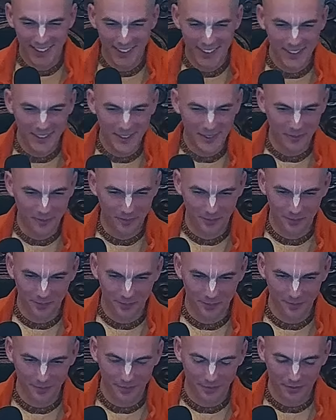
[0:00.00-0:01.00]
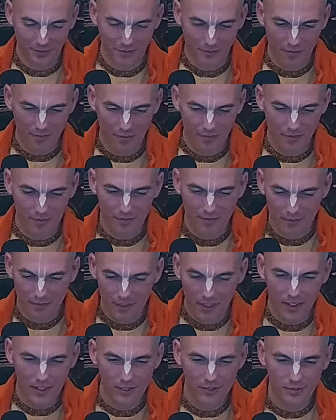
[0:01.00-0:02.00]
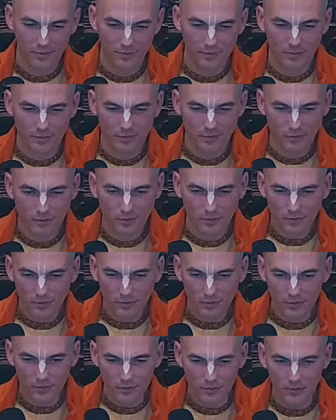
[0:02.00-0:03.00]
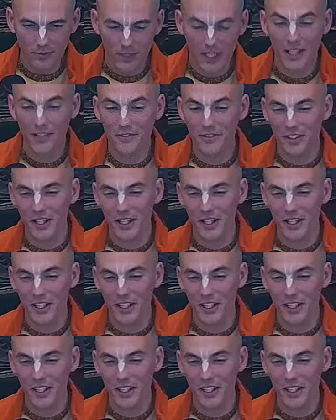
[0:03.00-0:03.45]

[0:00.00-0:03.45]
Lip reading: And